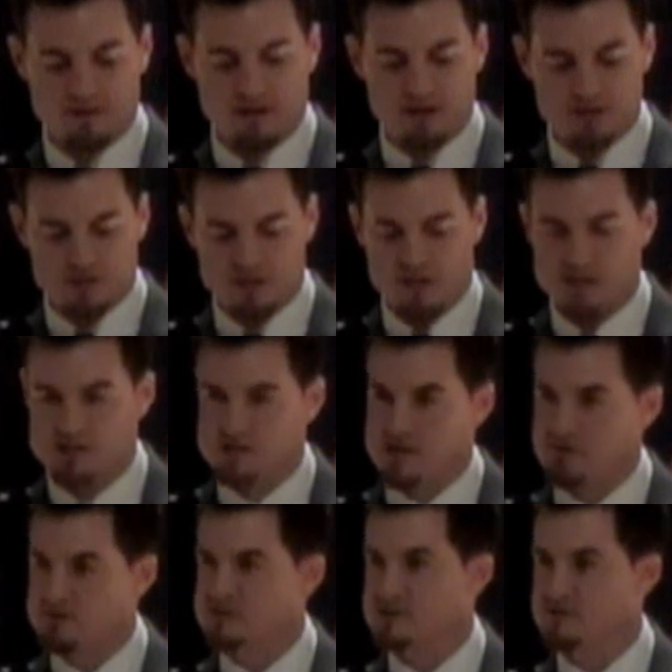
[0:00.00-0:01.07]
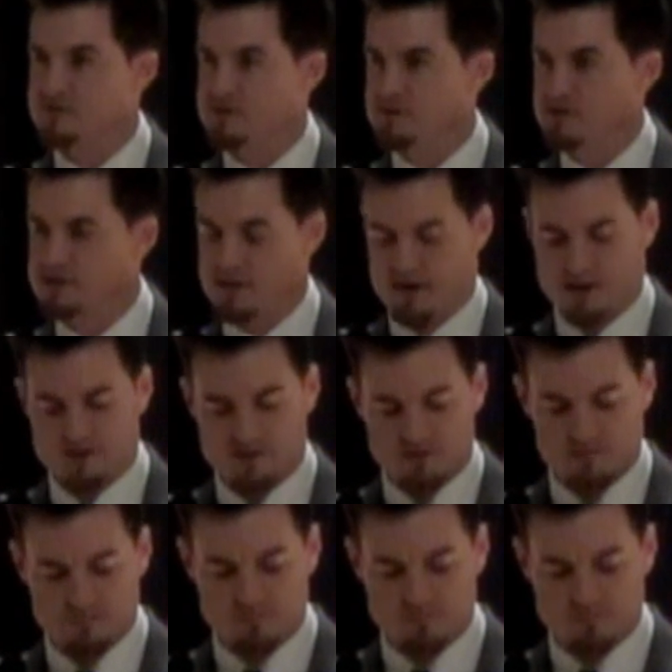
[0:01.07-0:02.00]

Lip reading: the education I received here at Cass,